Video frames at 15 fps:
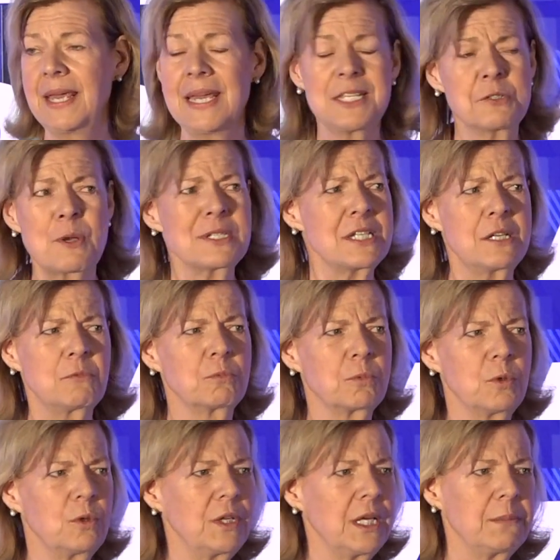This wasn't a
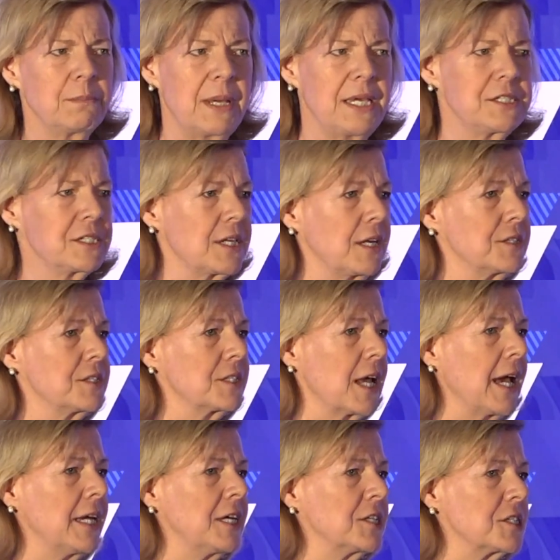ruling based on
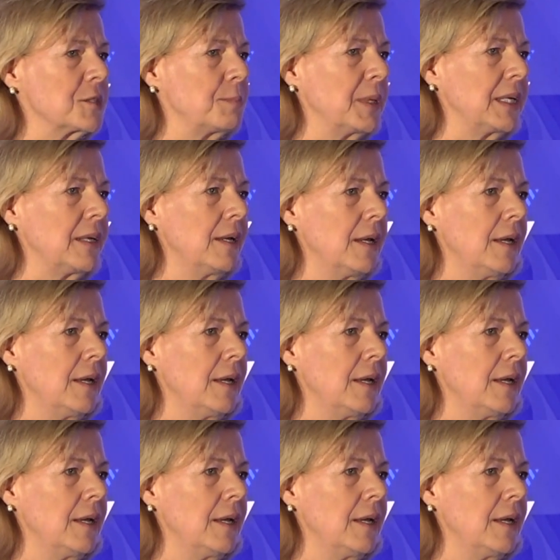science, but